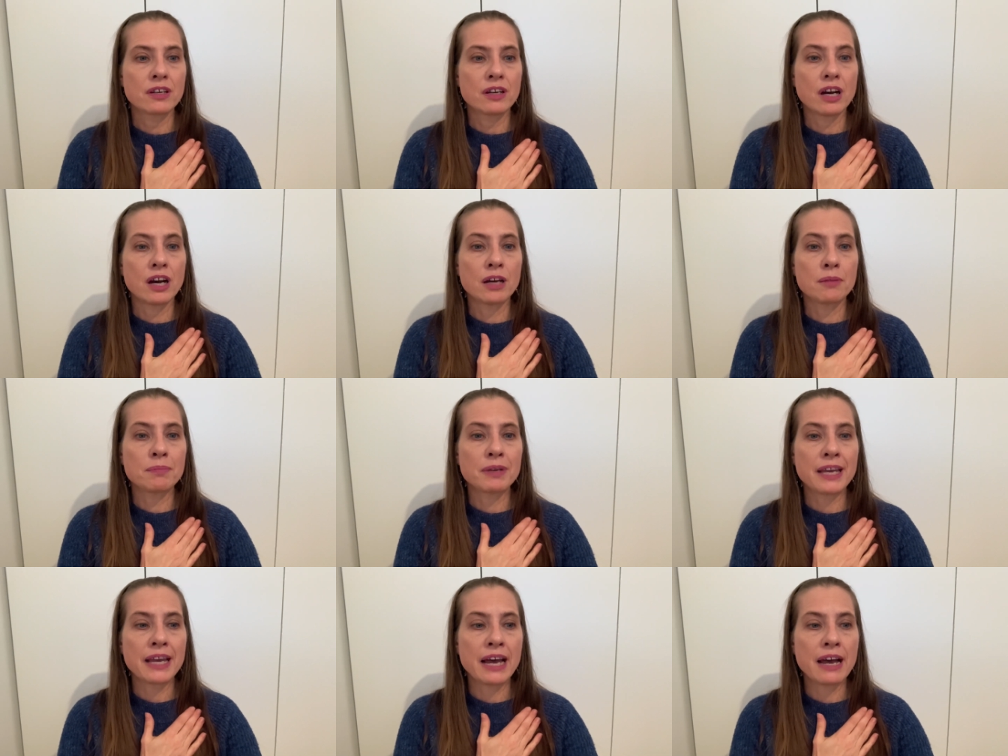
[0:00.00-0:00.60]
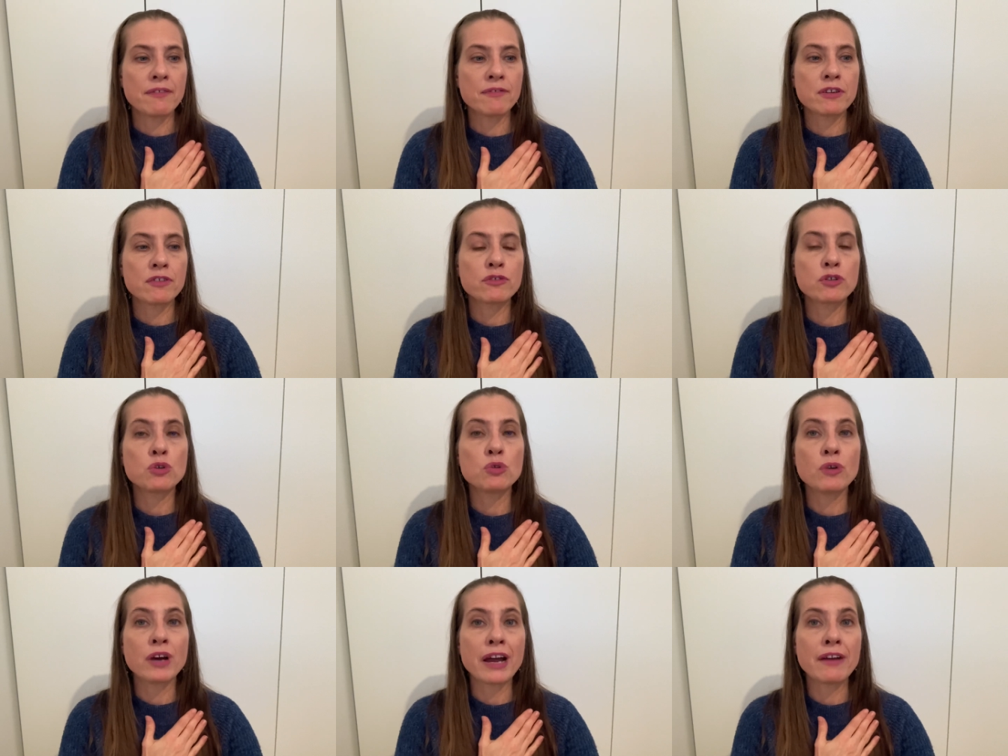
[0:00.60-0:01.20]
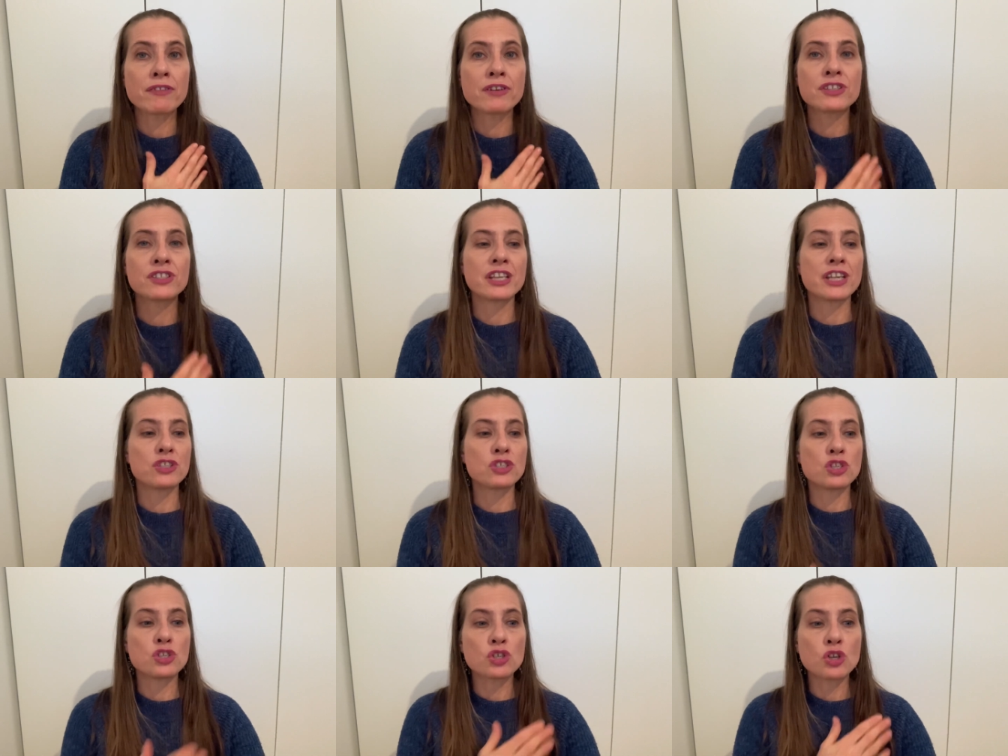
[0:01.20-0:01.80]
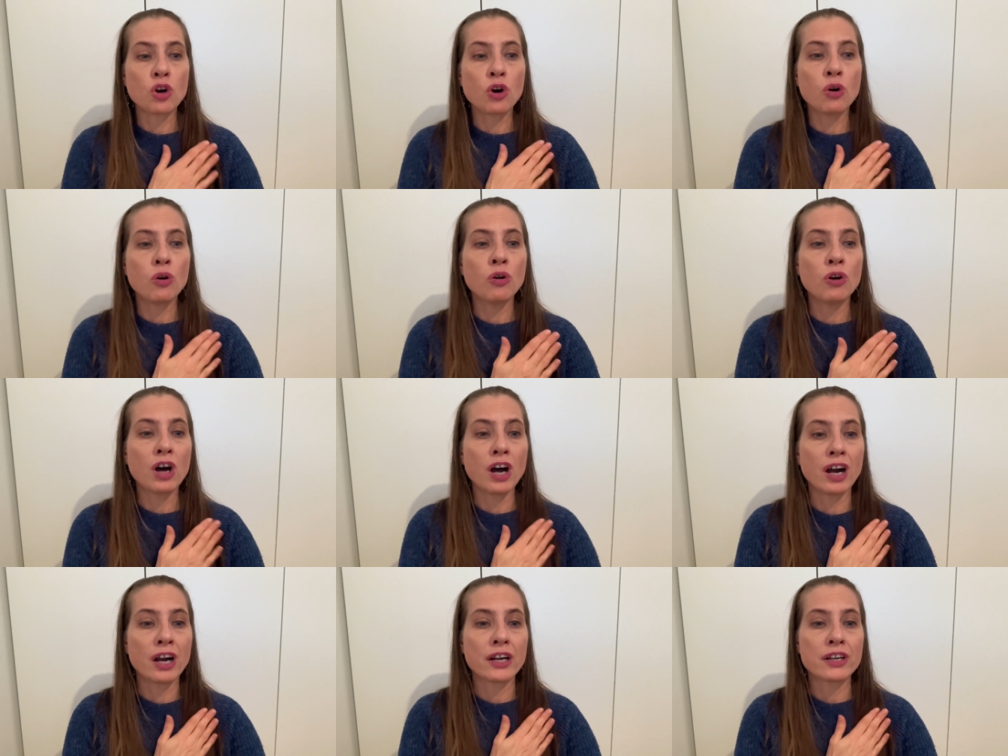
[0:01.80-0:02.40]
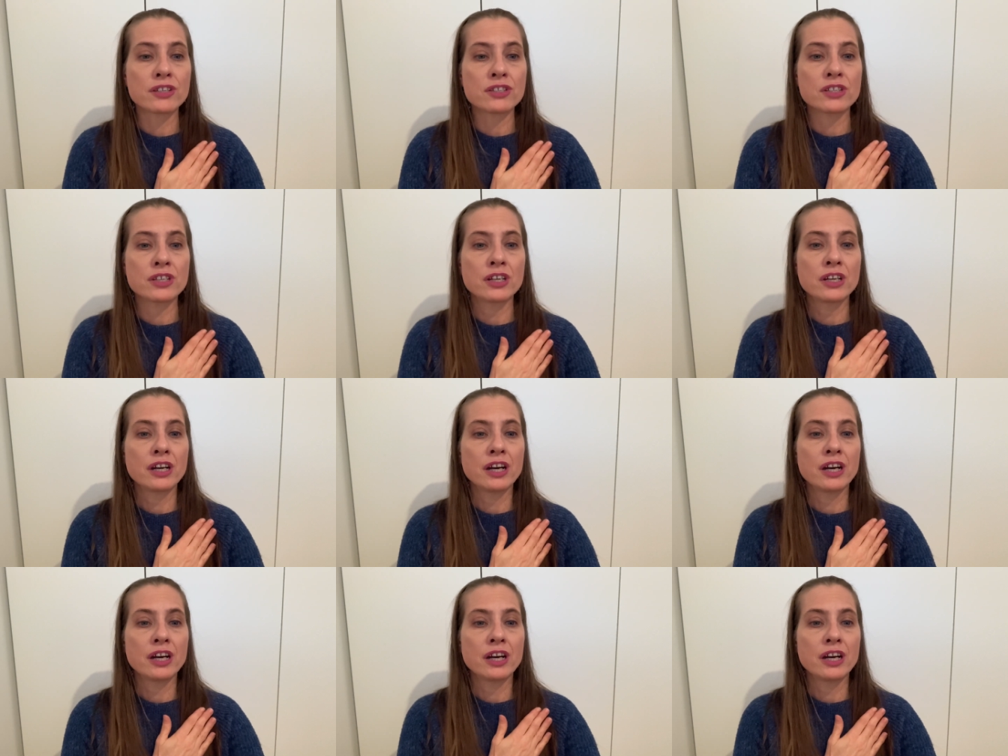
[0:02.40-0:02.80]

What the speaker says: on behalf of whoever sets his whole heart